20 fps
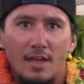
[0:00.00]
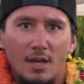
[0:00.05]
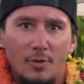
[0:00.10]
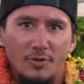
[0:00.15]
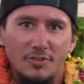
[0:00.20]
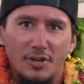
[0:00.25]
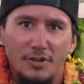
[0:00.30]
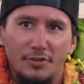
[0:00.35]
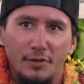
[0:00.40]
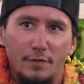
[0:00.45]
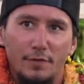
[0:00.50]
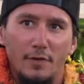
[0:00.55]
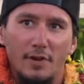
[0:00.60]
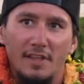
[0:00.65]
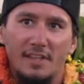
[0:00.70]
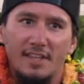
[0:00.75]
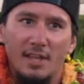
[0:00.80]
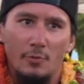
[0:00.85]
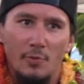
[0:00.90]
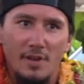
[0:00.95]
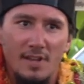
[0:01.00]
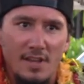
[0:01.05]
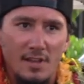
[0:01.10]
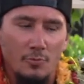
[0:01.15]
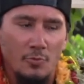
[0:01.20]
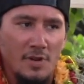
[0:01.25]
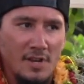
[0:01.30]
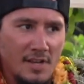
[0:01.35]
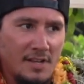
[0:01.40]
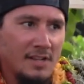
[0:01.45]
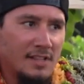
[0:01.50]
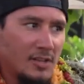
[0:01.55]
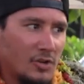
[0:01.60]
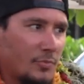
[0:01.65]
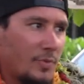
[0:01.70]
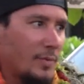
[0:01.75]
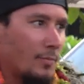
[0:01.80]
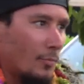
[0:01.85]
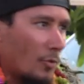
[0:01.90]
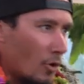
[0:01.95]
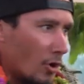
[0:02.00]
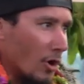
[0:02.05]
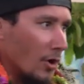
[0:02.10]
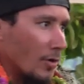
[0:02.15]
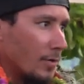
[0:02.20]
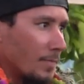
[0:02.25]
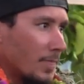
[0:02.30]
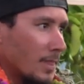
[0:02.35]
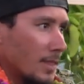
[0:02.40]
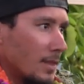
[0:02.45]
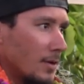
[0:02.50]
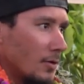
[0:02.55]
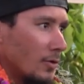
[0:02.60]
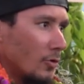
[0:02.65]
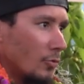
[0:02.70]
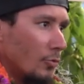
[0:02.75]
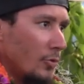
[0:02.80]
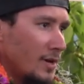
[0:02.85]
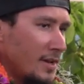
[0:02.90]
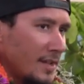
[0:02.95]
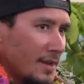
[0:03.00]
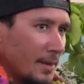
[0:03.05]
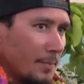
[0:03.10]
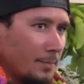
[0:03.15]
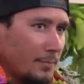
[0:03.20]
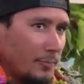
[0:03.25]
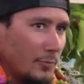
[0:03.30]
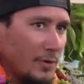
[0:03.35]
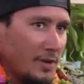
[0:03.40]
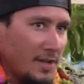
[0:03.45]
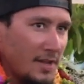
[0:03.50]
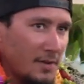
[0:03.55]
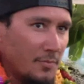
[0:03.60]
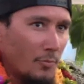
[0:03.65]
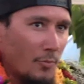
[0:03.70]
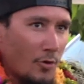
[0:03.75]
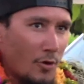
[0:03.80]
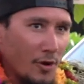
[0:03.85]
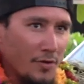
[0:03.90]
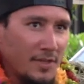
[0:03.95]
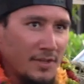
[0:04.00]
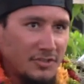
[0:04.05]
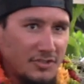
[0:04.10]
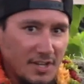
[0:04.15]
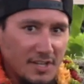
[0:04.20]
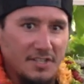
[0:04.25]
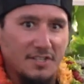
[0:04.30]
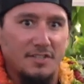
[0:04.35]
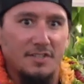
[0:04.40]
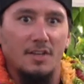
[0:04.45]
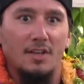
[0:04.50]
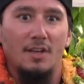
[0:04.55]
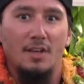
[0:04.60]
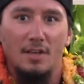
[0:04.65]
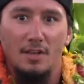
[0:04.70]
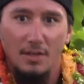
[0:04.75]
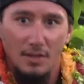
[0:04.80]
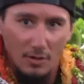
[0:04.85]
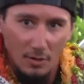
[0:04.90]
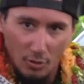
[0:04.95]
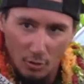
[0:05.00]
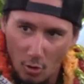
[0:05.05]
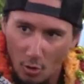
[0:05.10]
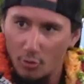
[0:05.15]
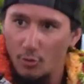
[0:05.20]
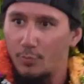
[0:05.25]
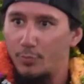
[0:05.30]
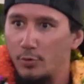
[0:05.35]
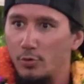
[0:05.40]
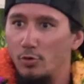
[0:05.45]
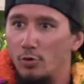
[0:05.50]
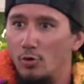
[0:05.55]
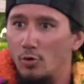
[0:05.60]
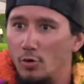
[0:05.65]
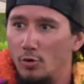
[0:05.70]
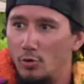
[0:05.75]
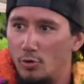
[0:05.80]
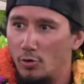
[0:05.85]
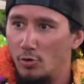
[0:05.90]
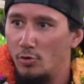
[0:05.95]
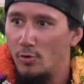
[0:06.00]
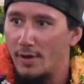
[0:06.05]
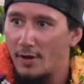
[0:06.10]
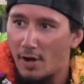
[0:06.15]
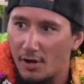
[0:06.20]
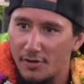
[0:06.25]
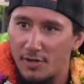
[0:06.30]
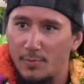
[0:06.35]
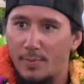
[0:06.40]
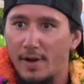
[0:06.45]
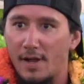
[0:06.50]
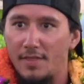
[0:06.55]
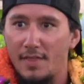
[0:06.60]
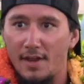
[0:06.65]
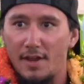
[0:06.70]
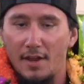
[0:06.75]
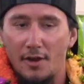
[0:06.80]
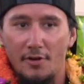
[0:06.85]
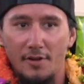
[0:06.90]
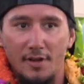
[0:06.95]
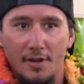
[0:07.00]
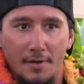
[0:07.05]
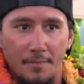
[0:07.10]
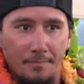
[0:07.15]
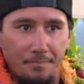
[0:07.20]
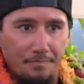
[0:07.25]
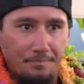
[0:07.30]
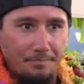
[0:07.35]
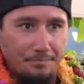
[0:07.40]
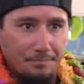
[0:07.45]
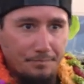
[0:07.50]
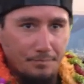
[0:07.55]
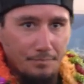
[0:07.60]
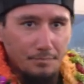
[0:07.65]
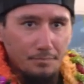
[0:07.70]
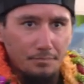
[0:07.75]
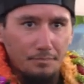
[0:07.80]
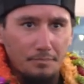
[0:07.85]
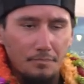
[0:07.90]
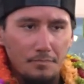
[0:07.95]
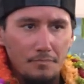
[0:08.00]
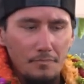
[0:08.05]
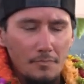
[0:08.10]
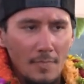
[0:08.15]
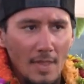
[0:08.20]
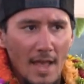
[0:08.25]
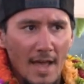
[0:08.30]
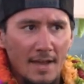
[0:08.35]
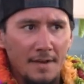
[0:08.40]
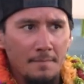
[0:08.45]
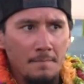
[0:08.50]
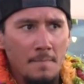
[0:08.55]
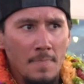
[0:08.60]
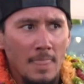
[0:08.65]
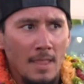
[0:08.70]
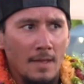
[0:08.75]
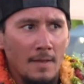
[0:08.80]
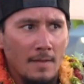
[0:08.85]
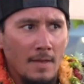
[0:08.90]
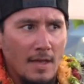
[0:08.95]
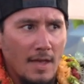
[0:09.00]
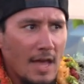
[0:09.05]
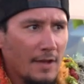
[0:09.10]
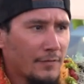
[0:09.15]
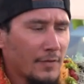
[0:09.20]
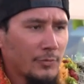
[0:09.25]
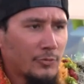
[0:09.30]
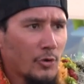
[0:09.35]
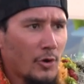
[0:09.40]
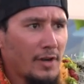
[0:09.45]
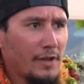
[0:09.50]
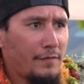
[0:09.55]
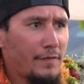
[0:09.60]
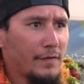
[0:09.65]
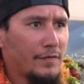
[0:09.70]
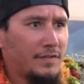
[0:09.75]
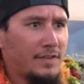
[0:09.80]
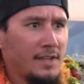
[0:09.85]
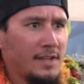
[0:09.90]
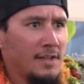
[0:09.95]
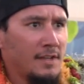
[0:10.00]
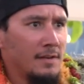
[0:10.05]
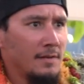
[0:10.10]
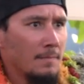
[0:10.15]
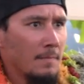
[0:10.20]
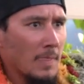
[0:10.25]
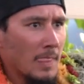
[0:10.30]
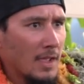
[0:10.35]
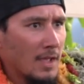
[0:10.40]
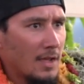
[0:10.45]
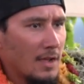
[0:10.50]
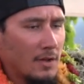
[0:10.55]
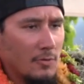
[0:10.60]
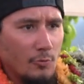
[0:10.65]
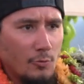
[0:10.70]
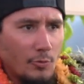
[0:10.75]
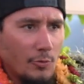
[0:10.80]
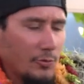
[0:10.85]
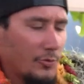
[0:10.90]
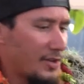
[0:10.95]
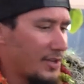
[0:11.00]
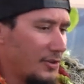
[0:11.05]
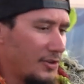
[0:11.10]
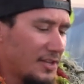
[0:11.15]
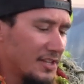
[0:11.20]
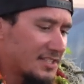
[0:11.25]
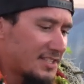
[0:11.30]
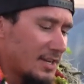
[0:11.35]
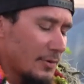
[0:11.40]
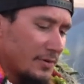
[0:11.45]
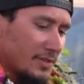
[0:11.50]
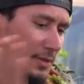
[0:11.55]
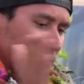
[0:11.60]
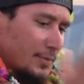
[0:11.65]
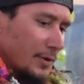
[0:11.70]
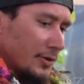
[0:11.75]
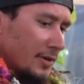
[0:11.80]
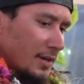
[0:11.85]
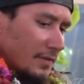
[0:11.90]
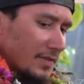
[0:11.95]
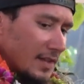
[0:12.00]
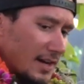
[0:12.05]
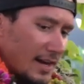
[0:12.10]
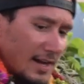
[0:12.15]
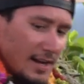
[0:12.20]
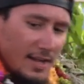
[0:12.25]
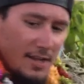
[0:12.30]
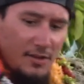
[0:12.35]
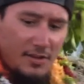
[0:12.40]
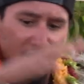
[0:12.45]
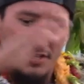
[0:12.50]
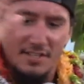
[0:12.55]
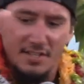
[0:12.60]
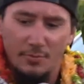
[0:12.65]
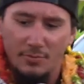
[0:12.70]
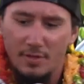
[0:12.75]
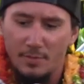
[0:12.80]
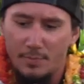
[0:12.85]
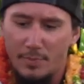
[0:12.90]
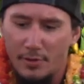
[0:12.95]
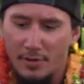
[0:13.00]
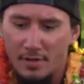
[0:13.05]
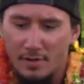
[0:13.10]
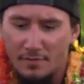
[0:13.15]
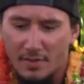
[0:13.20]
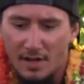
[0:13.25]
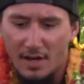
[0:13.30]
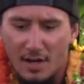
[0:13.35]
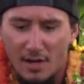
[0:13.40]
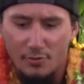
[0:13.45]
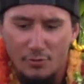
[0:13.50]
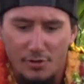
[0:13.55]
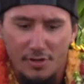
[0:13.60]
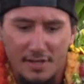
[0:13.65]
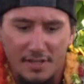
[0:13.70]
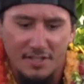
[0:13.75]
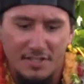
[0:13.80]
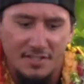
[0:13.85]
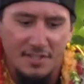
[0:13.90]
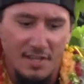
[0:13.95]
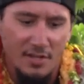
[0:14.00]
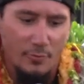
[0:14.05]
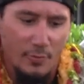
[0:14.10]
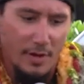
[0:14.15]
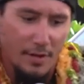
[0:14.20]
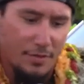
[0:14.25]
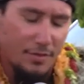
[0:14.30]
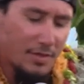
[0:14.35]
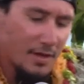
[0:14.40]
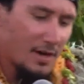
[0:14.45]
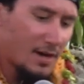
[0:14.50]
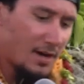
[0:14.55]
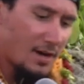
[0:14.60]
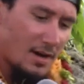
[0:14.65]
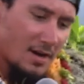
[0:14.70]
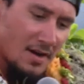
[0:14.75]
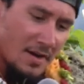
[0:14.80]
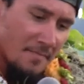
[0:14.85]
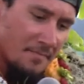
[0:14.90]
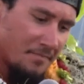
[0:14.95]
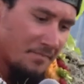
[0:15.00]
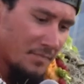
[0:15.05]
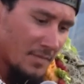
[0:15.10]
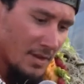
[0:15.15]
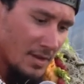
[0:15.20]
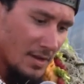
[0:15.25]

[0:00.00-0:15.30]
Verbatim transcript: and we start to feel like, okay, we need we need a little bit more. We need, a, we need more than just go to Pu'uhuluhulu and occupy that area. And, and from 2015, you can see it with the building of the Hale, you can see it with the building of the Ahu, you can see it with the, um,